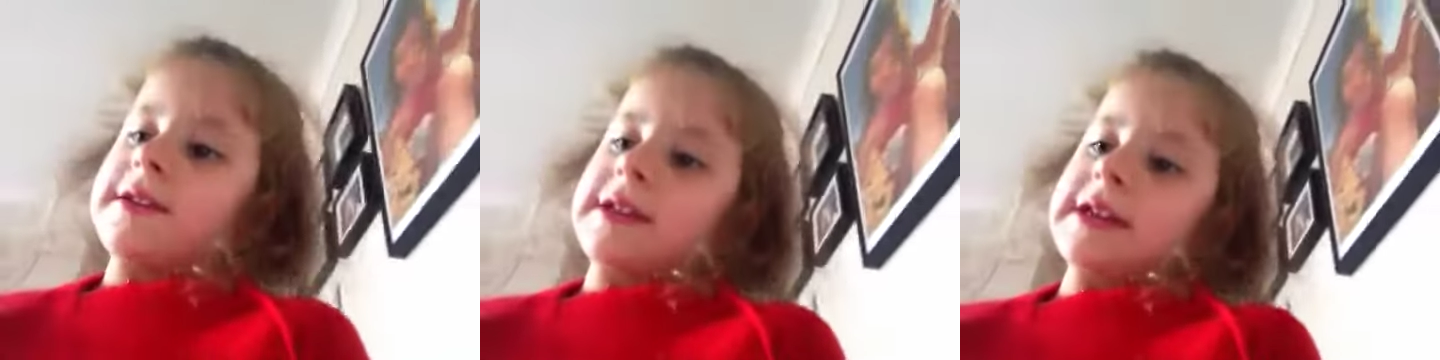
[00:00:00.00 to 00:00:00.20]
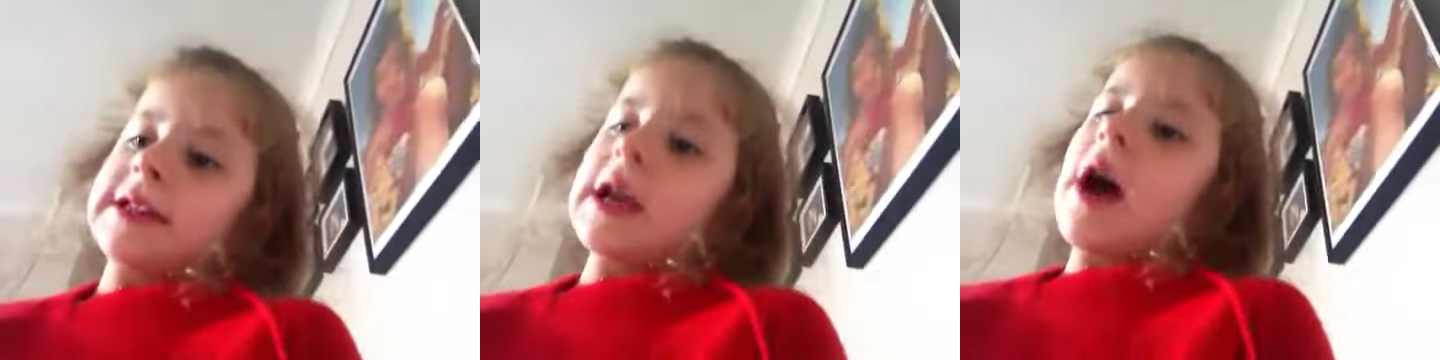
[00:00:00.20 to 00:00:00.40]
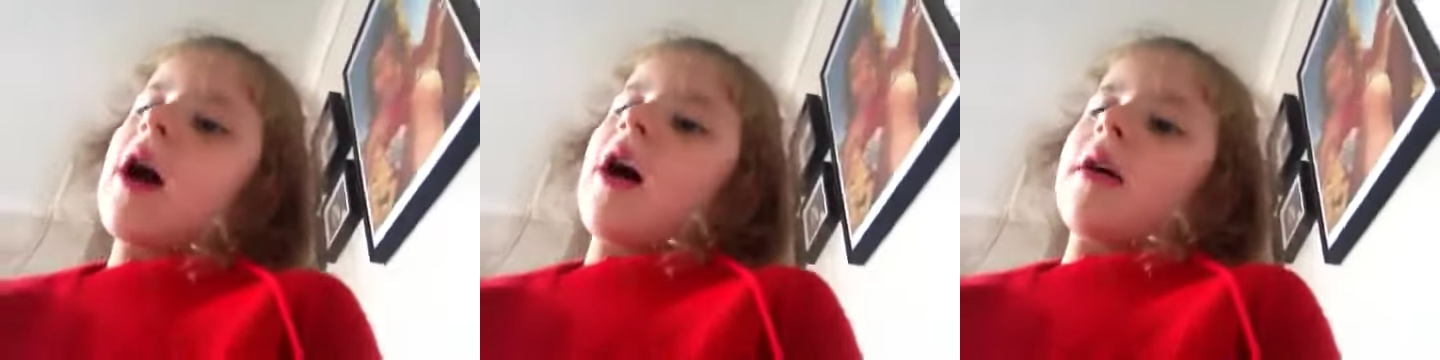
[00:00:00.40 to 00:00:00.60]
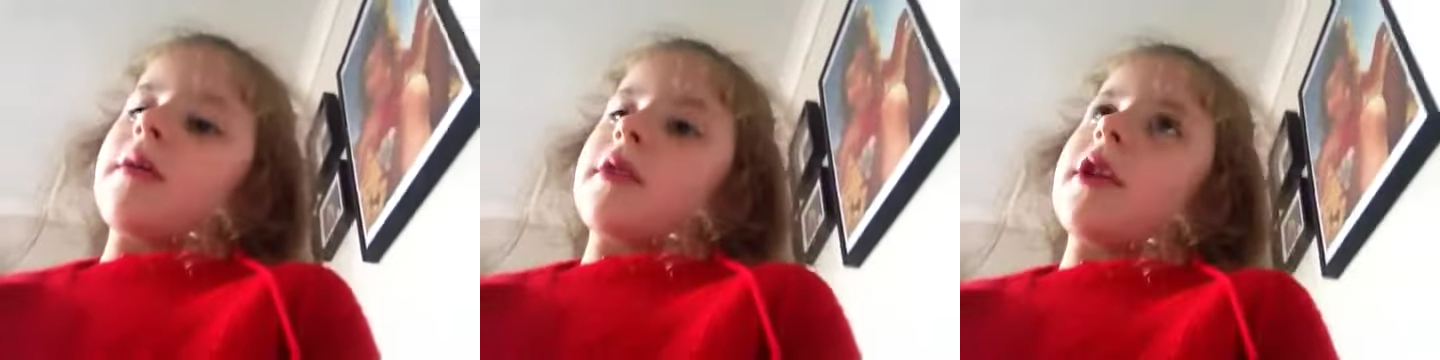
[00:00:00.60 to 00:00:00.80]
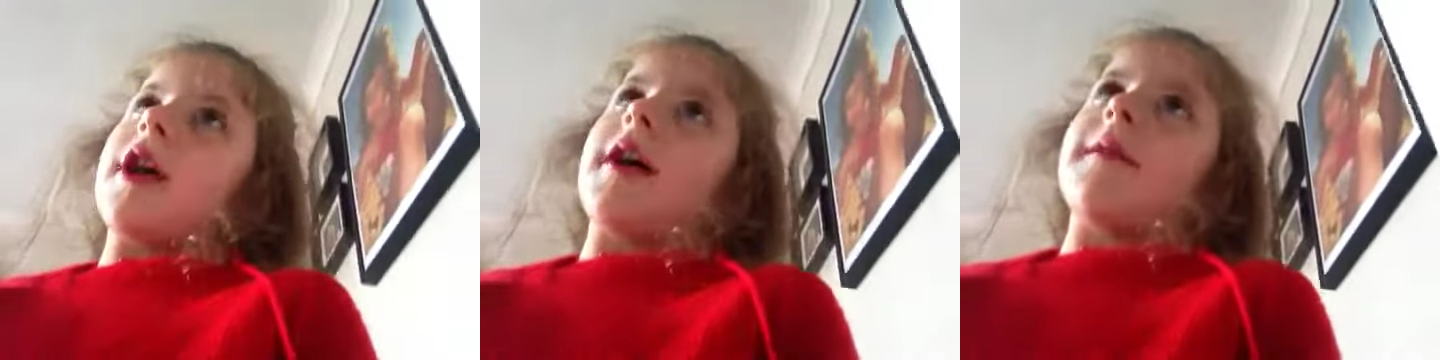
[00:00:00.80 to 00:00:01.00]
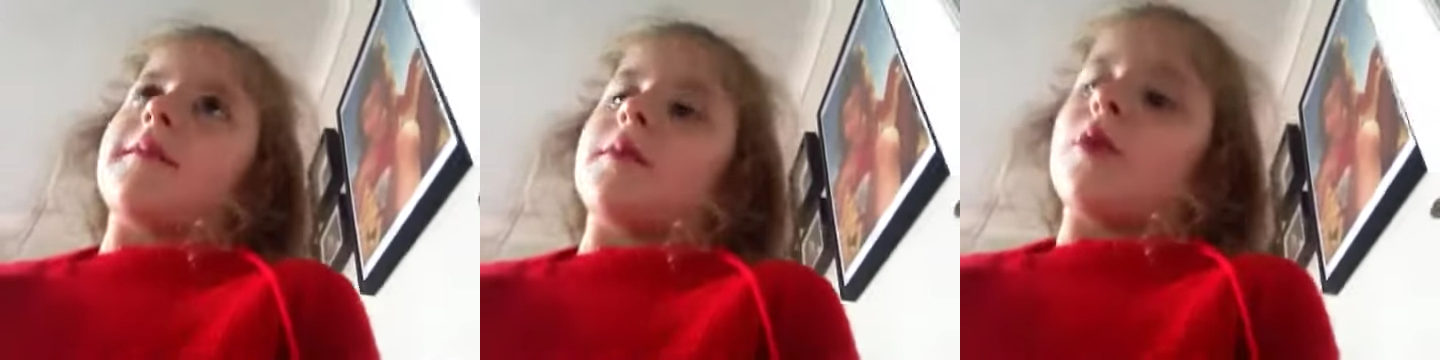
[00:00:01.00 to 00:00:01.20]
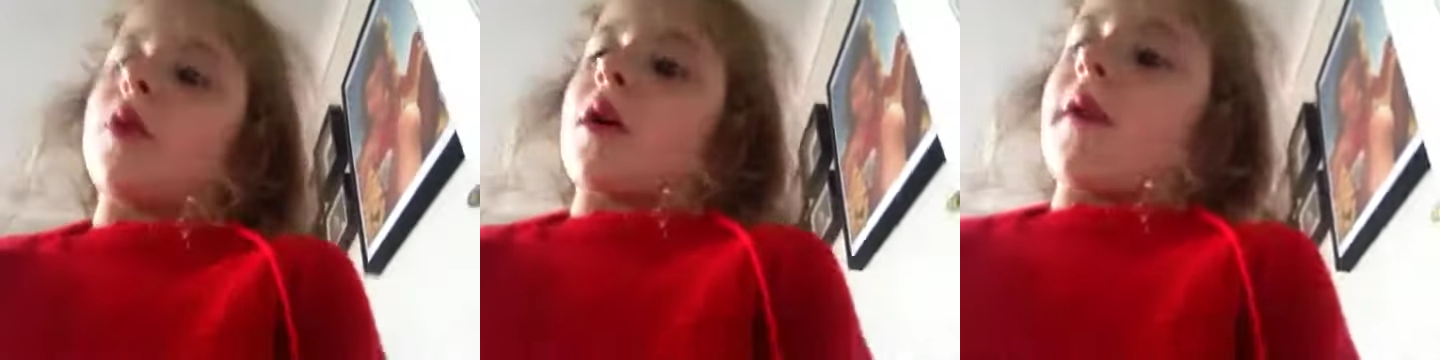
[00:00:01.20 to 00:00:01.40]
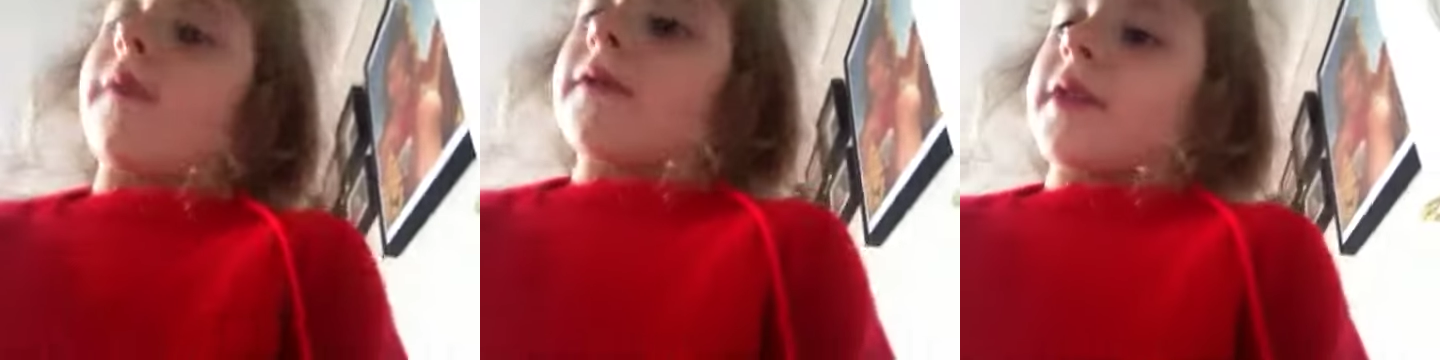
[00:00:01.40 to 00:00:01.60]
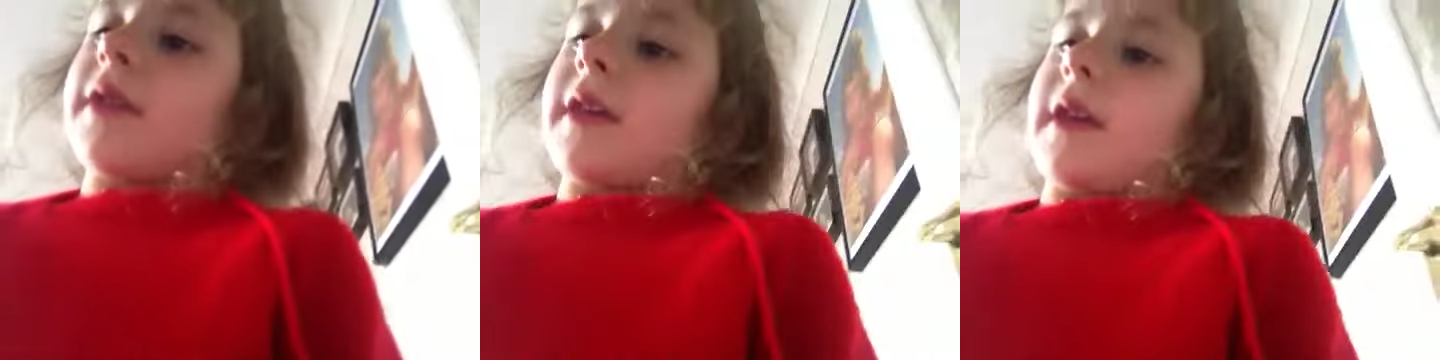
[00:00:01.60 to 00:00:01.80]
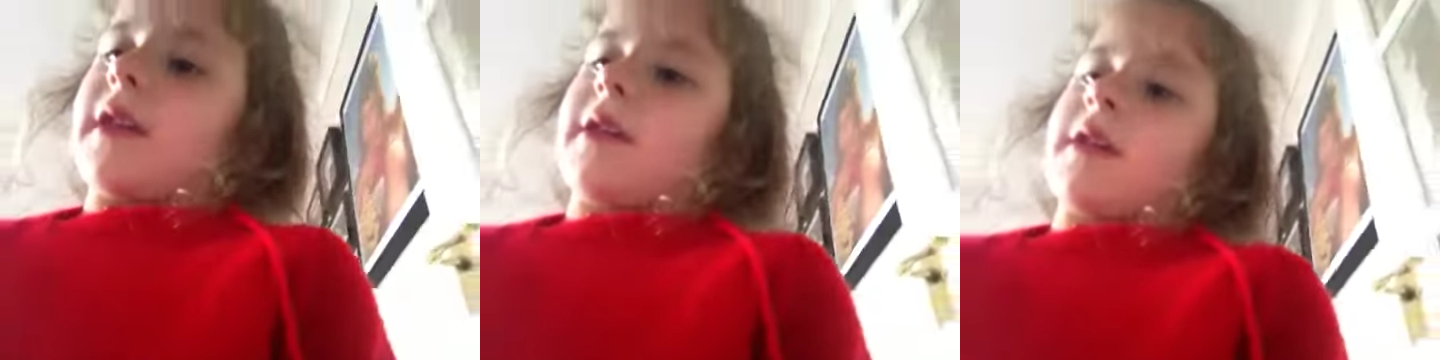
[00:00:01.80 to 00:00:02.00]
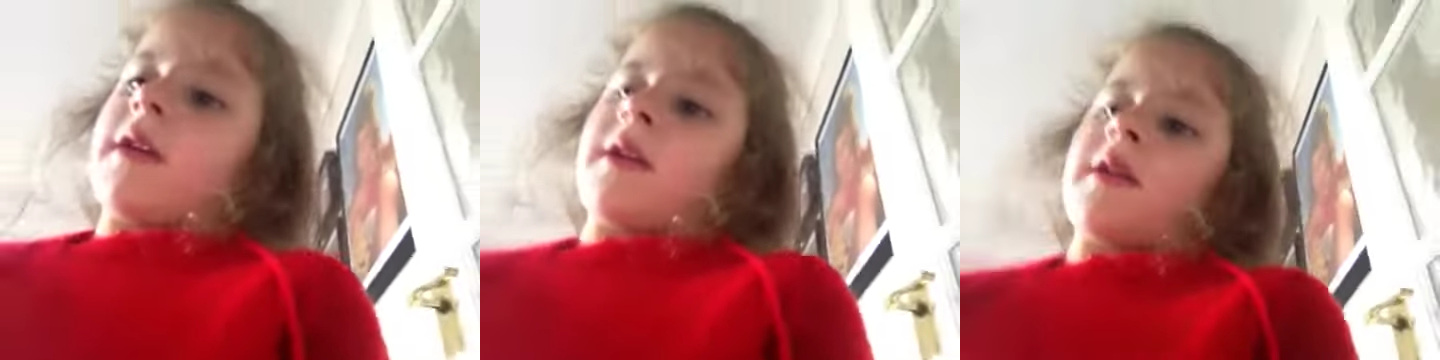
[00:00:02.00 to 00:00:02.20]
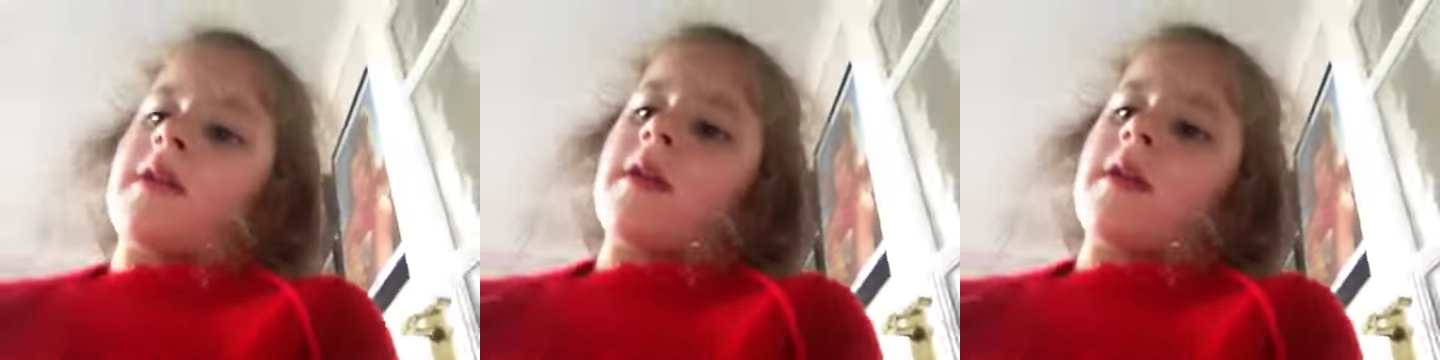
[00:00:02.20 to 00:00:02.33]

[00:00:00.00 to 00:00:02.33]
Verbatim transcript: is. I'm going to have more after this.